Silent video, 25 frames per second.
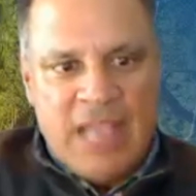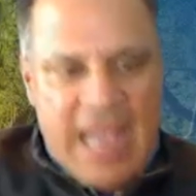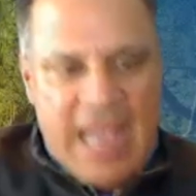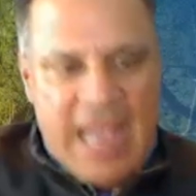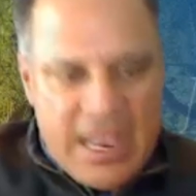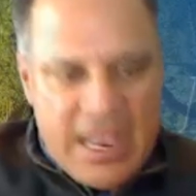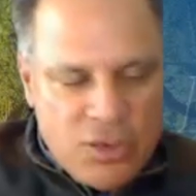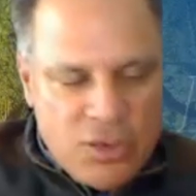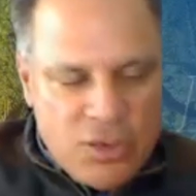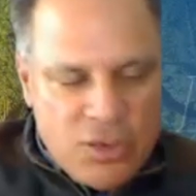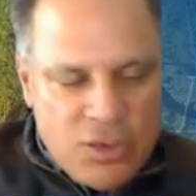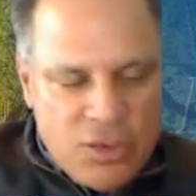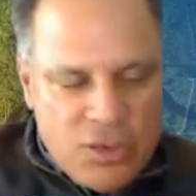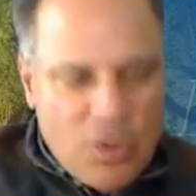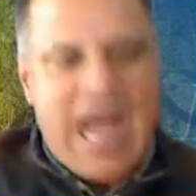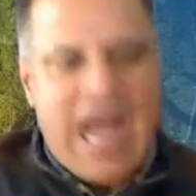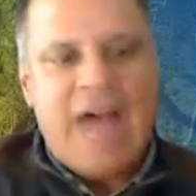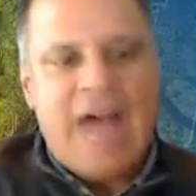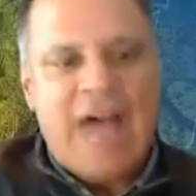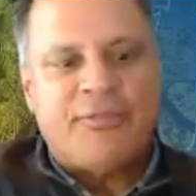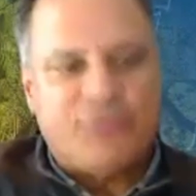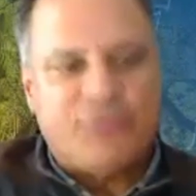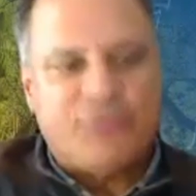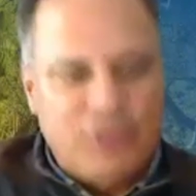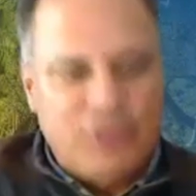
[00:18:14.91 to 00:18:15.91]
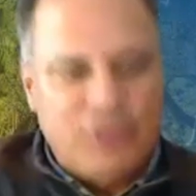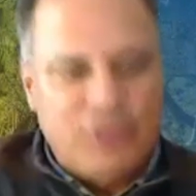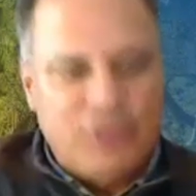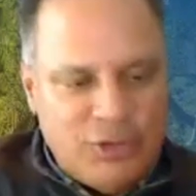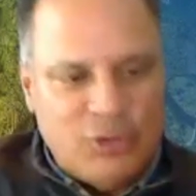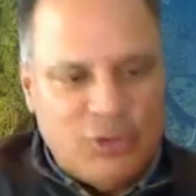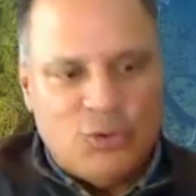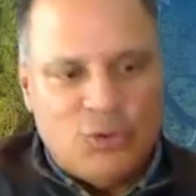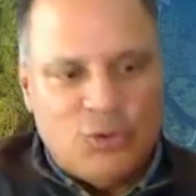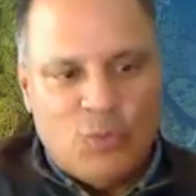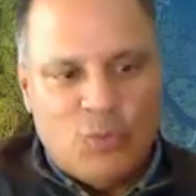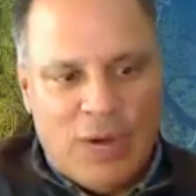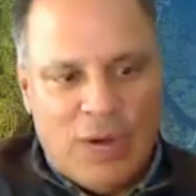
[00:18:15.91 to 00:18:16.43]
And you have to
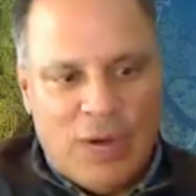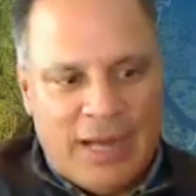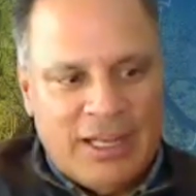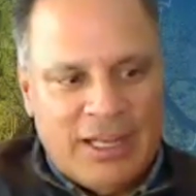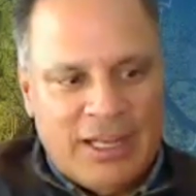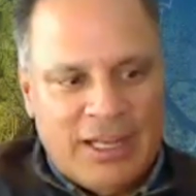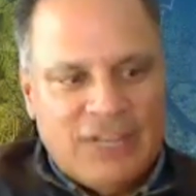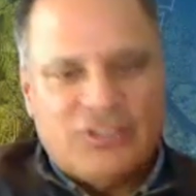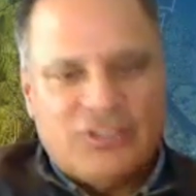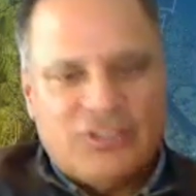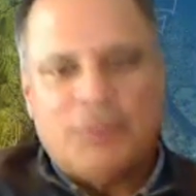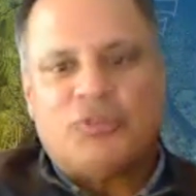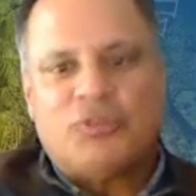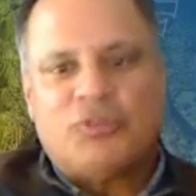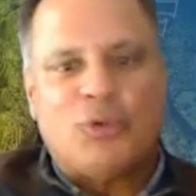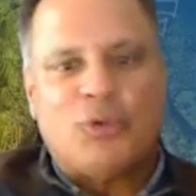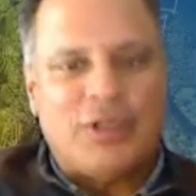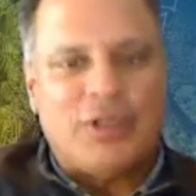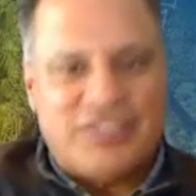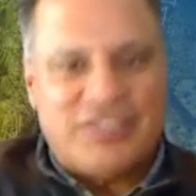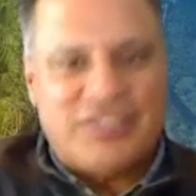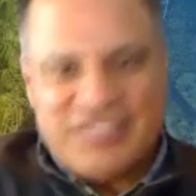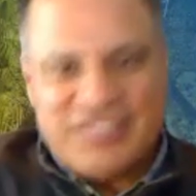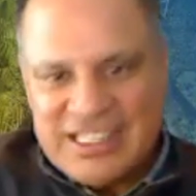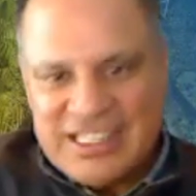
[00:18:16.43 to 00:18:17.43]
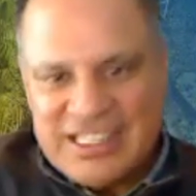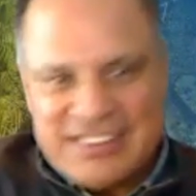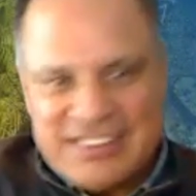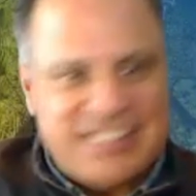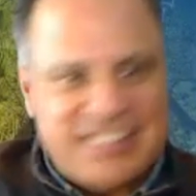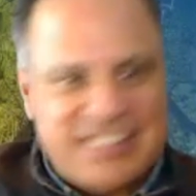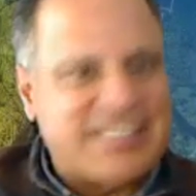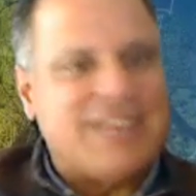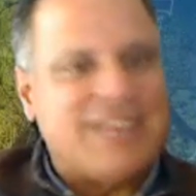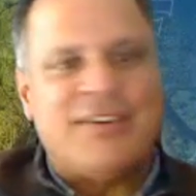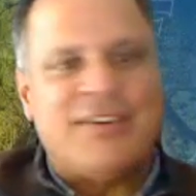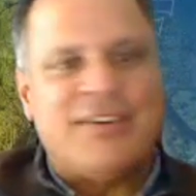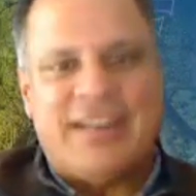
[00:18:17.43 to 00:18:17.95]
do what? Some sort of
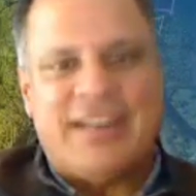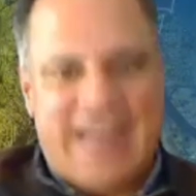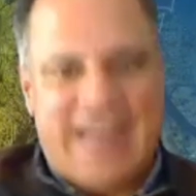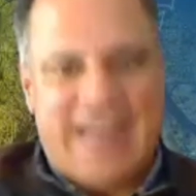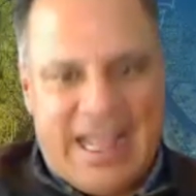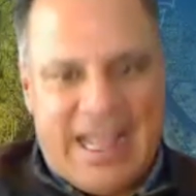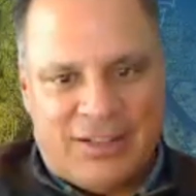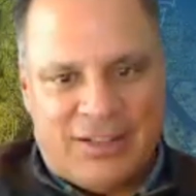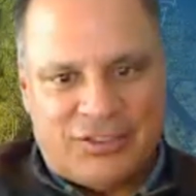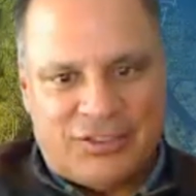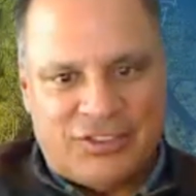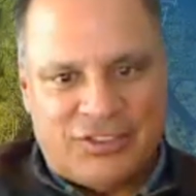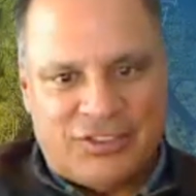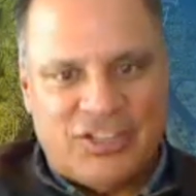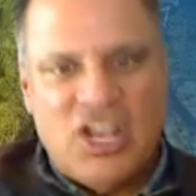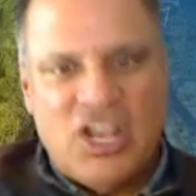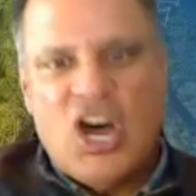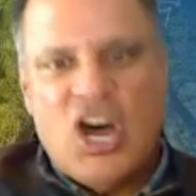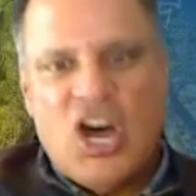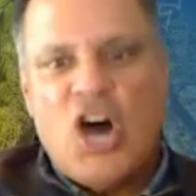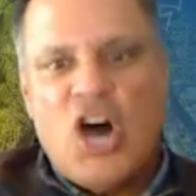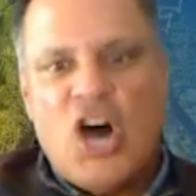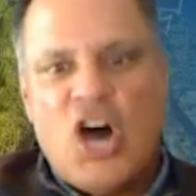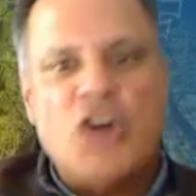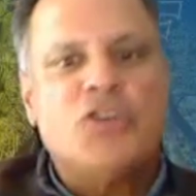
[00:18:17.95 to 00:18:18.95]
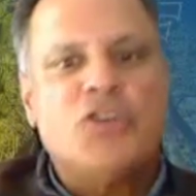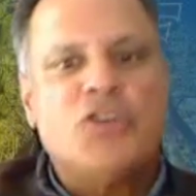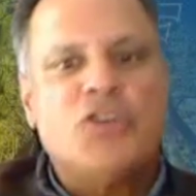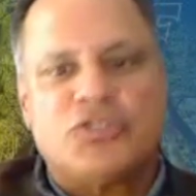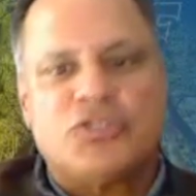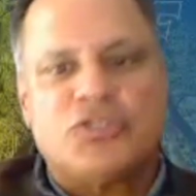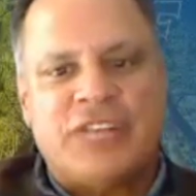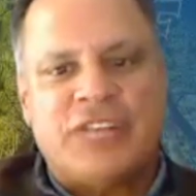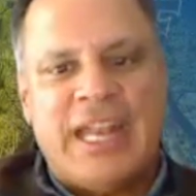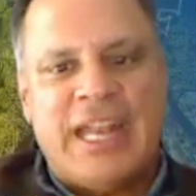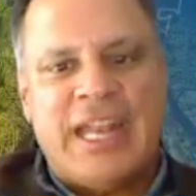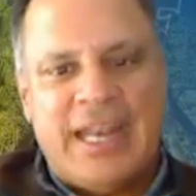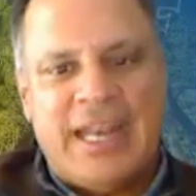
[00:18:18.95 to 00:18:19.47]
sensitivity analysis,
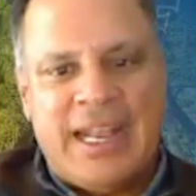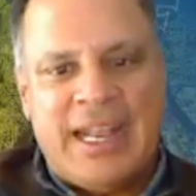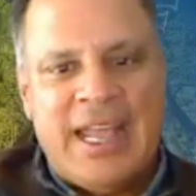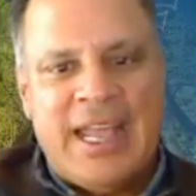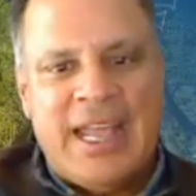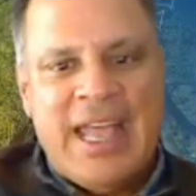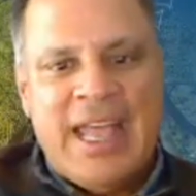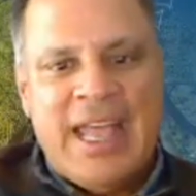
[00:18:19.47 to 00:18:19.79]
understanding